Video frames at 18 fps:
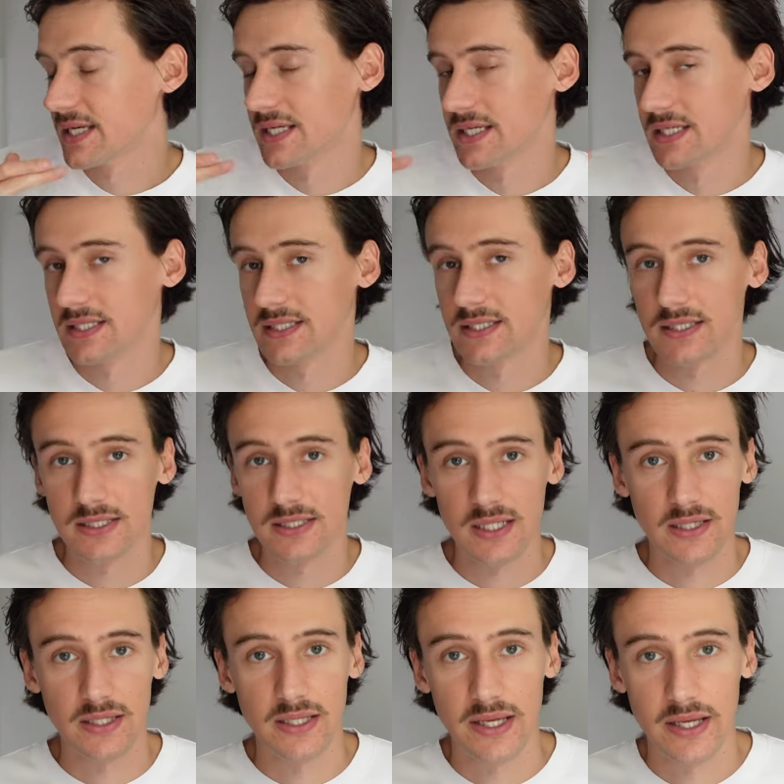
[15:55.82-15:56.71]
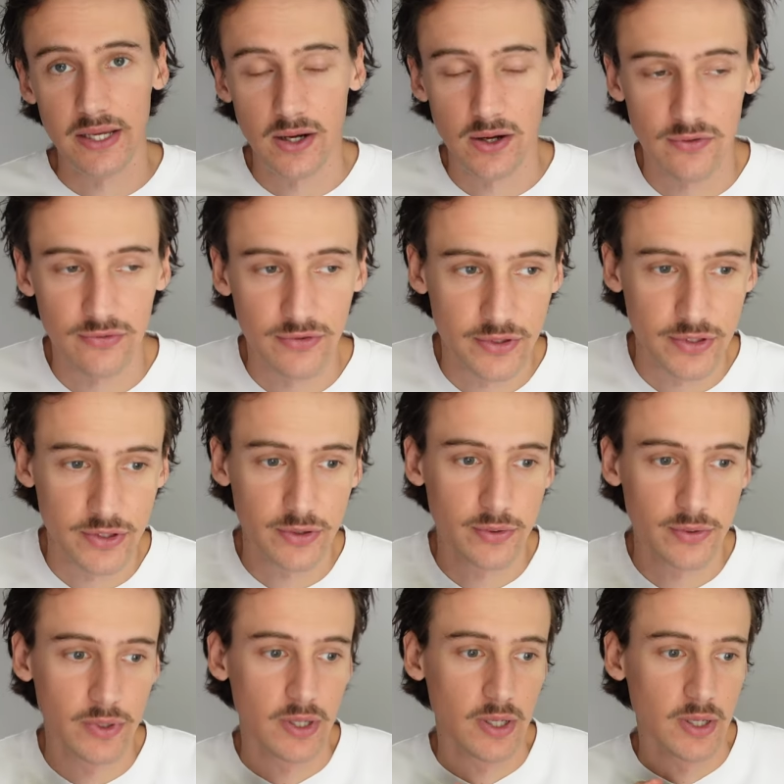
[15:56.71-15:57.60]
is Sunday
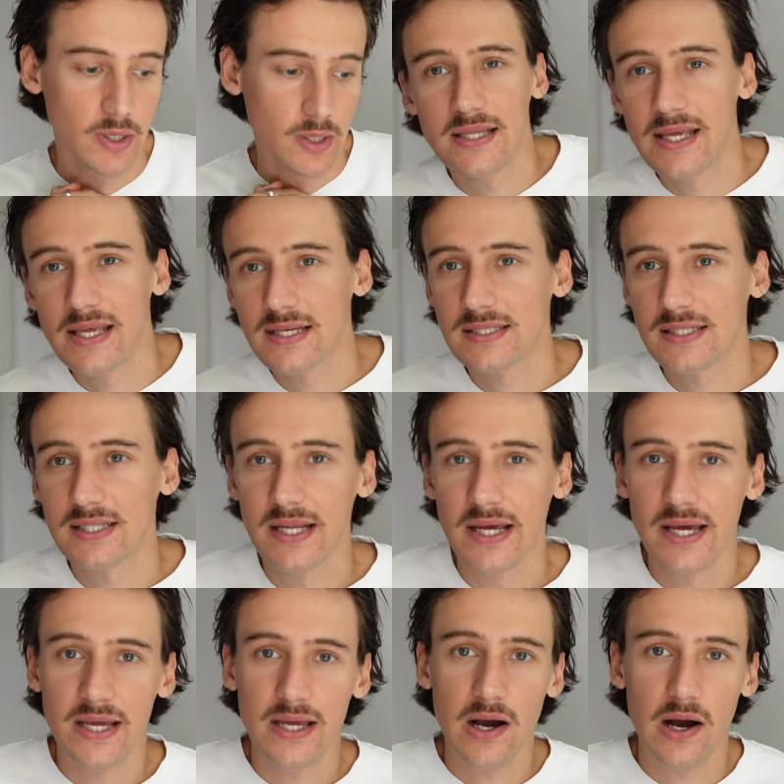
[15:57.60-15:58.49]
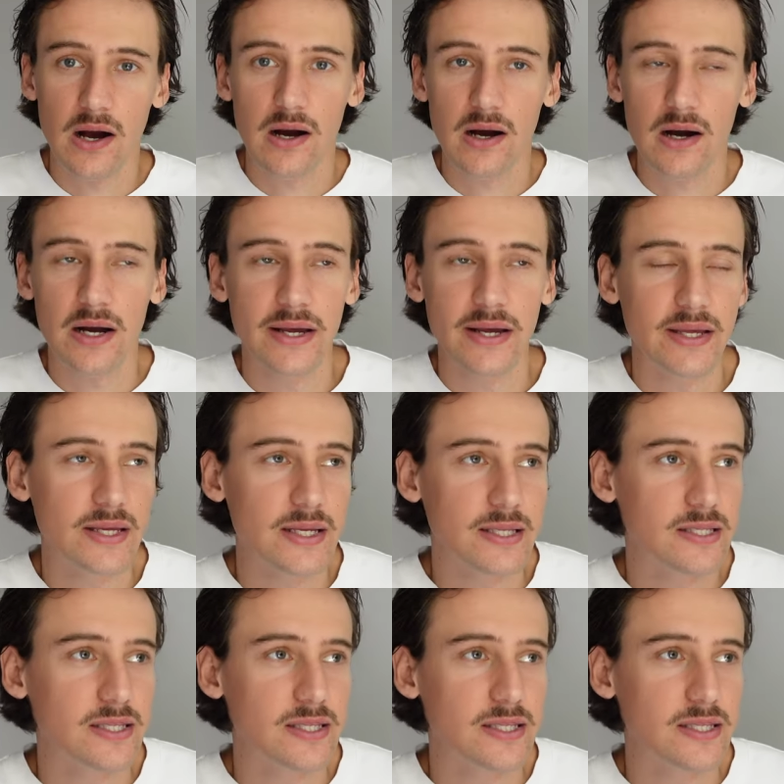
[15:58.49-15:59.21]
afternoon. Yesterday I